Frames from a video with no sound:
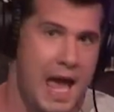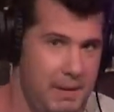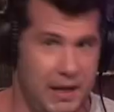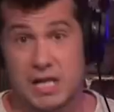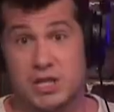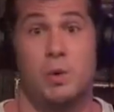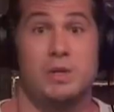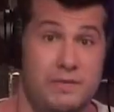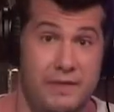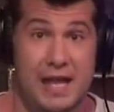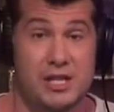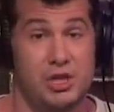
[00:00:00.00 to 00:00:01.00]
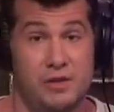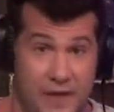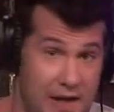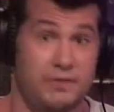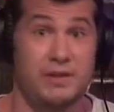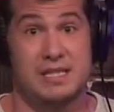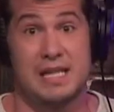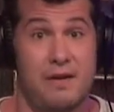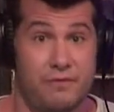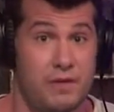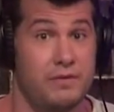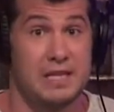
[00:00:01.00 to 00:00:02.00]
And because it was advanced, she effectively
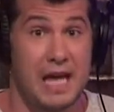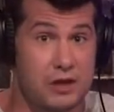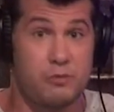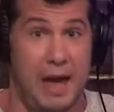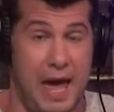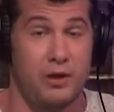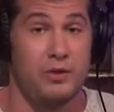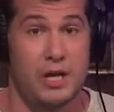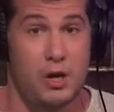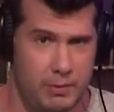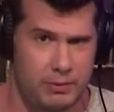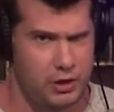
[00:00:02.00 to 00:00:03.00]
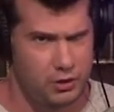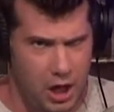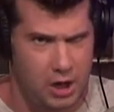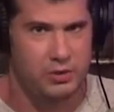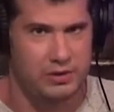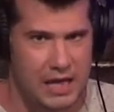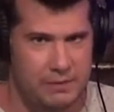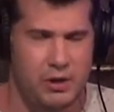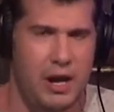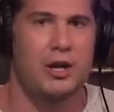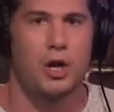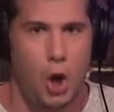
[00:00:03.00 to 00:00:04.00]
sat in front of death panels. I know people say there are no death.
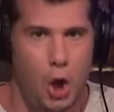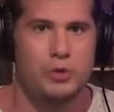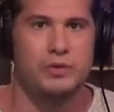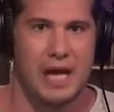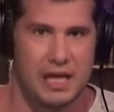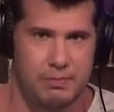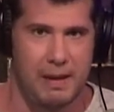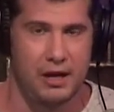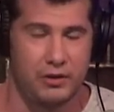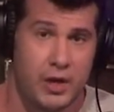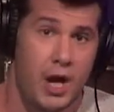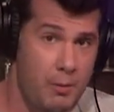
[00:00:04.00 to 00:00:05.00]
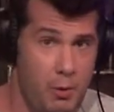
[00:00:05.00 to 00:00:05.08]
They're not called death panels.